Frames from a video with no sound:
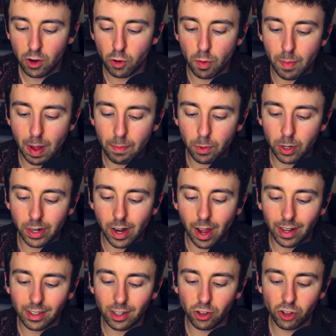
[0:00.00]
Remember
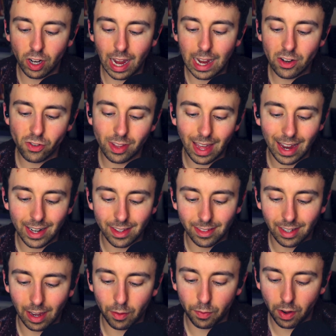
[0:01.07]
not to change that
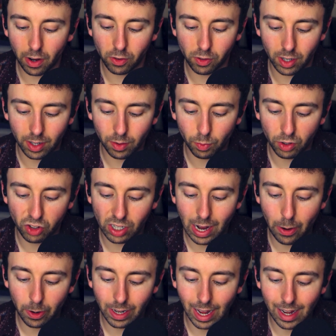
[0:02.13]
inside function, which in
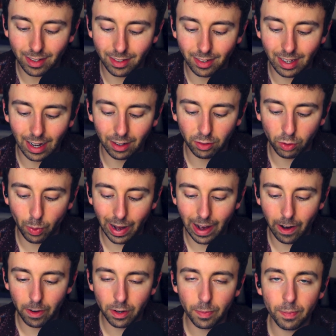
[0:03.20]
our case is x
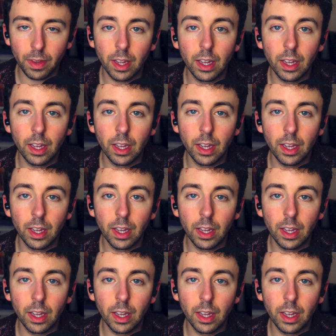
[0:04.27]
squared.